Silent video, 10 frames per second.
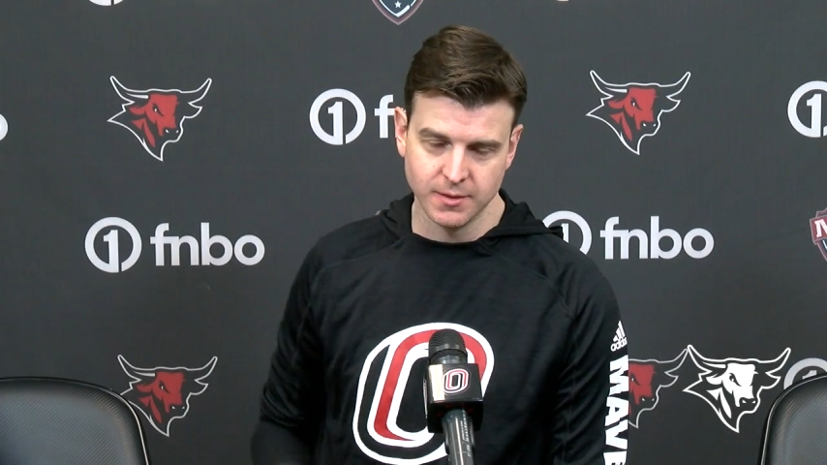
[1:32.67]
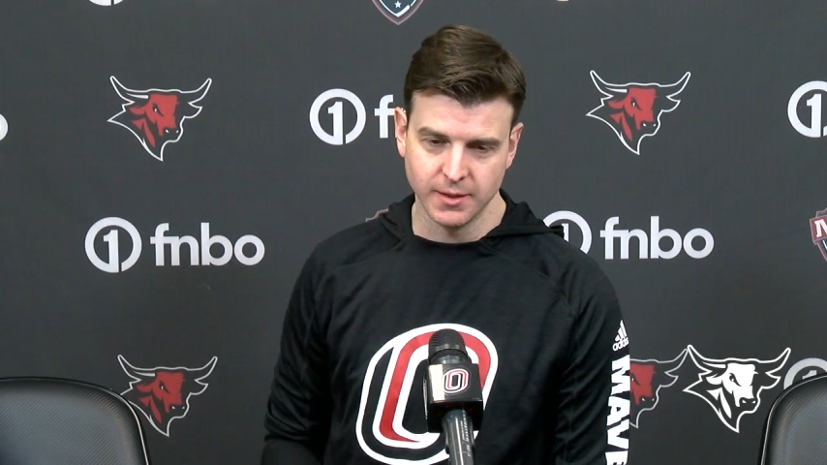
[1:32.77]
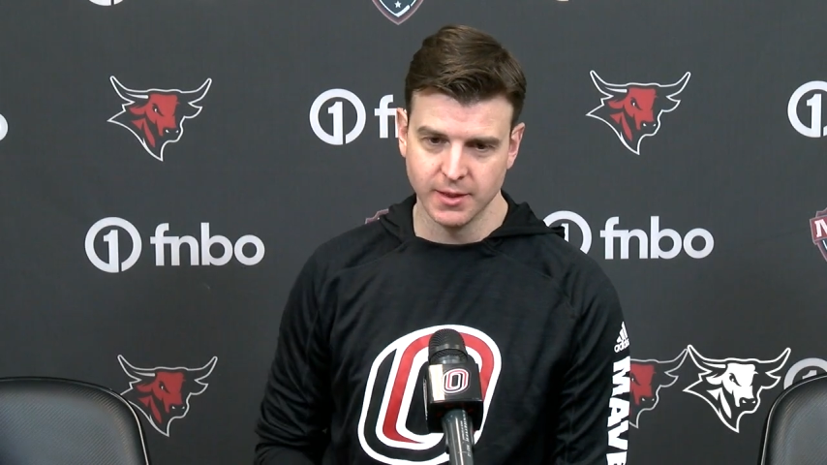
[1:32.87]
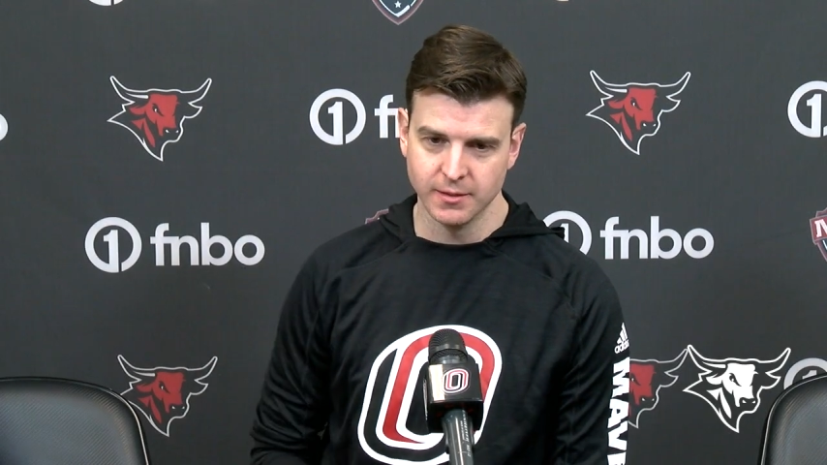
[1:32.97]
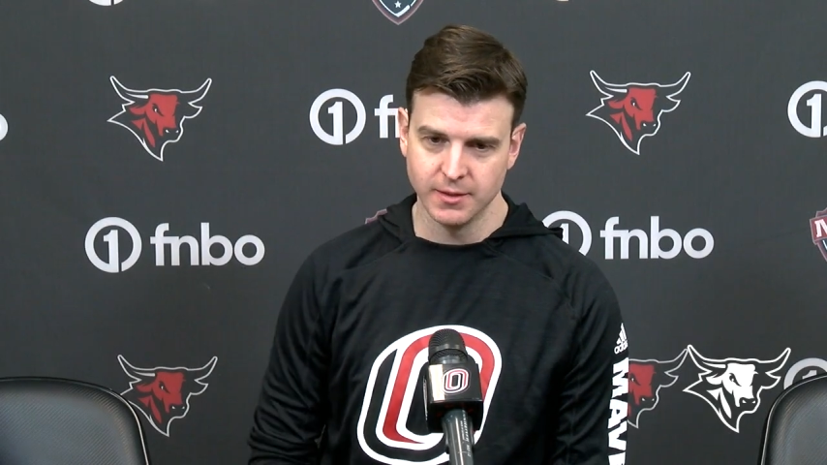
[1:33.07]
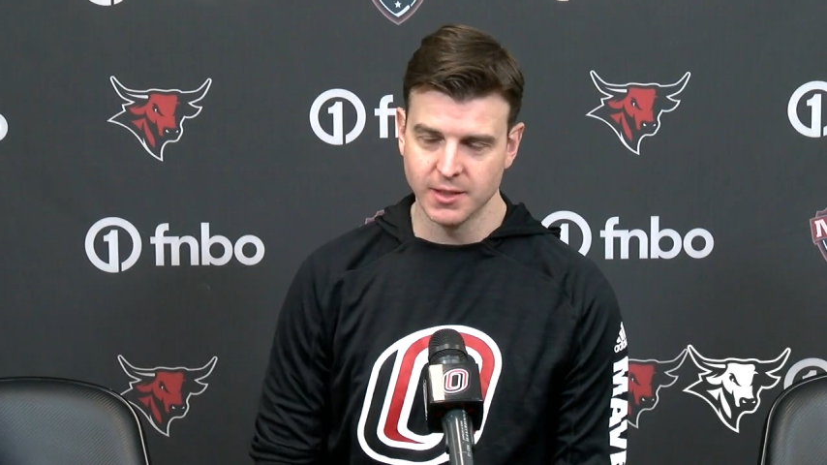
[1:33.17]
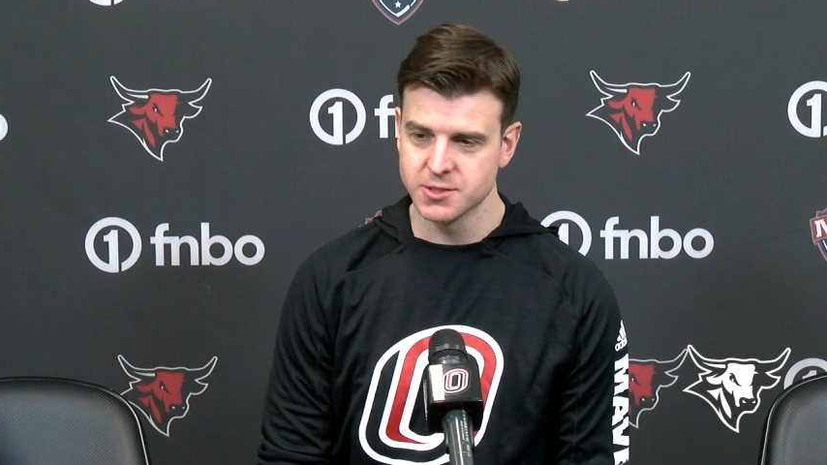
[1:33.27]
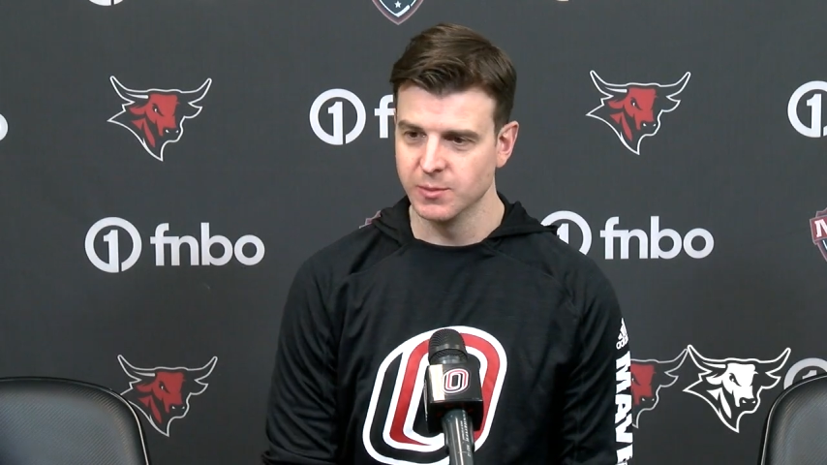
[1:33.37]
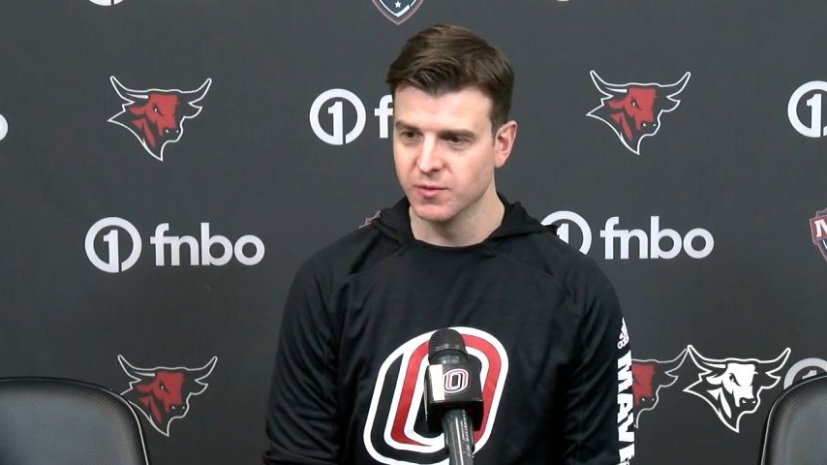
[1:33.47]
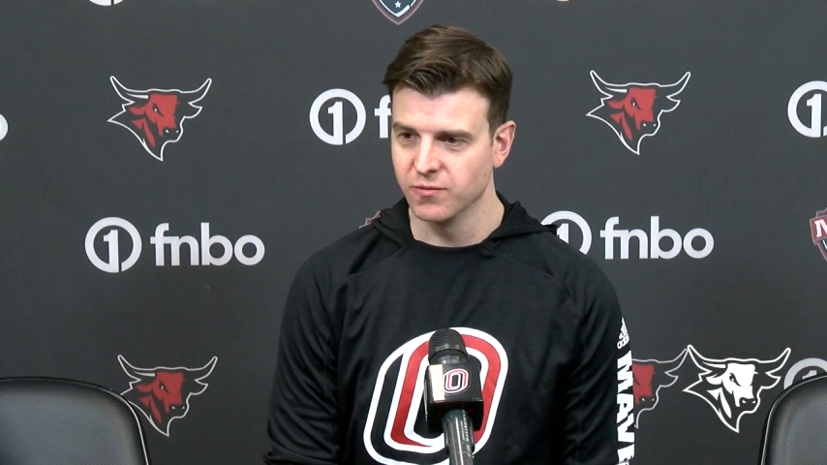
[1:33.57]
again,
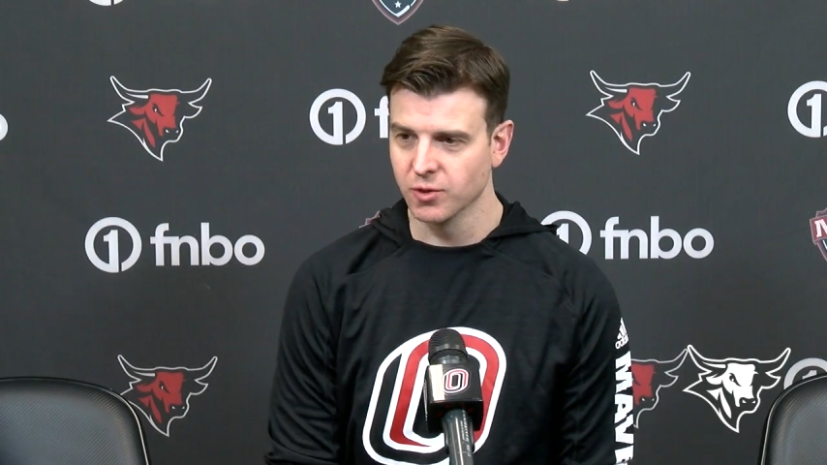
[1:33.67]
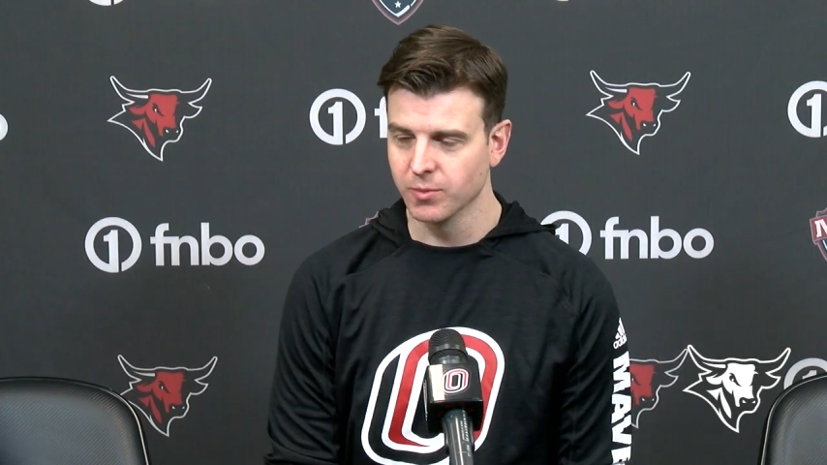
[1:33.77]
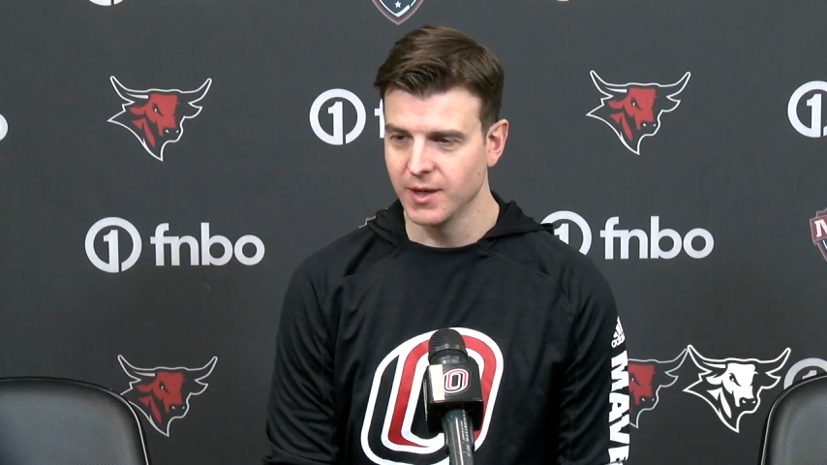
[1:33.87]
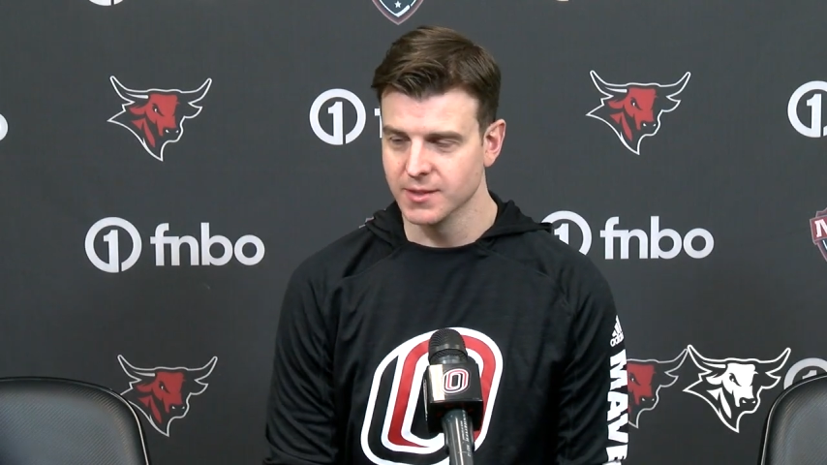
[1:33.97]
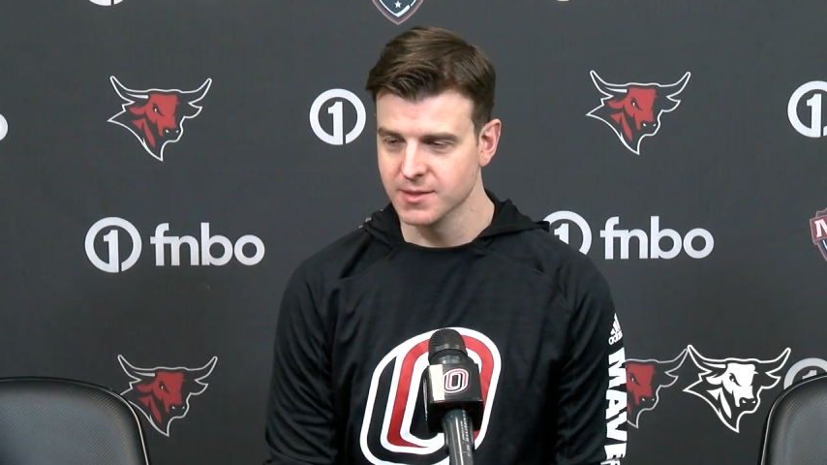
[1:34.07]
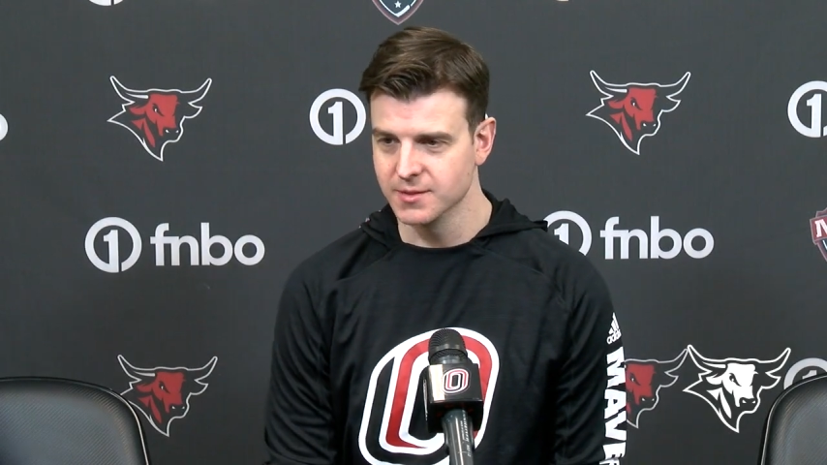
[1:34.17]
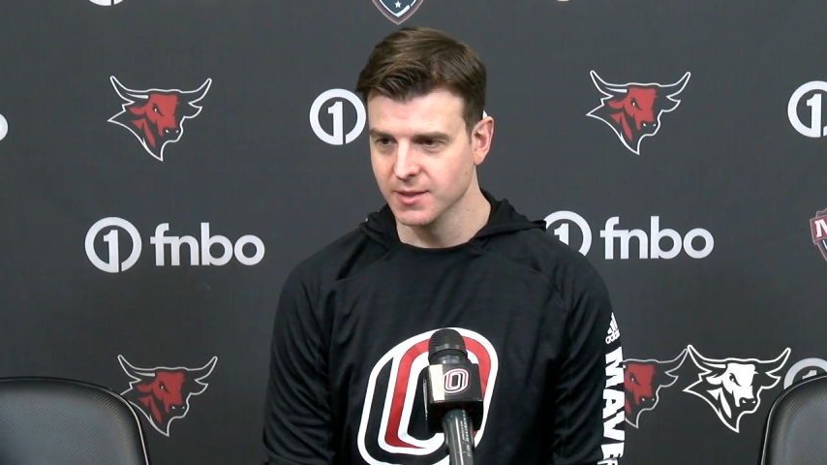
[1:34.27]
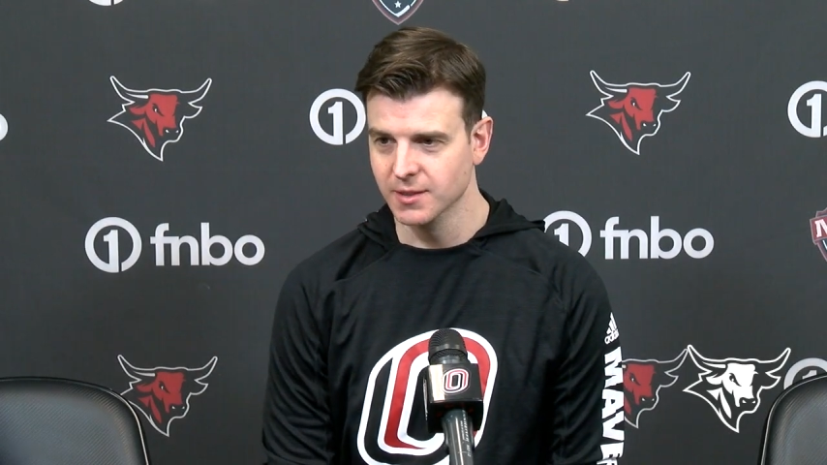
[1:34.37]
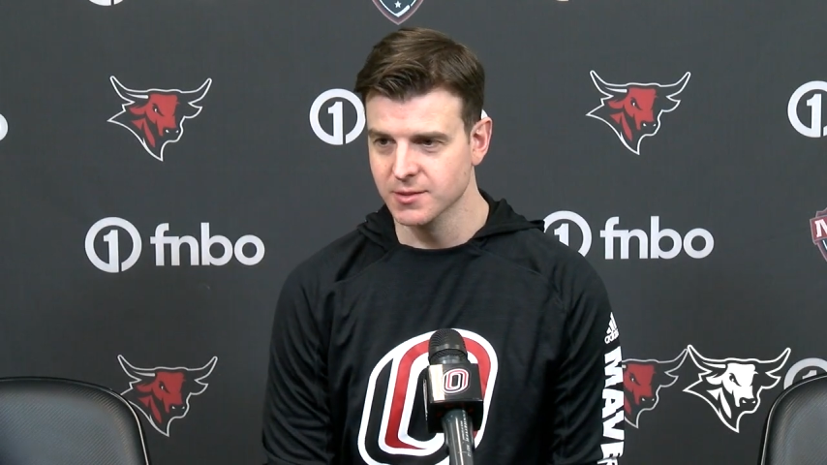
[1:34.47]
yesterday before practice and today,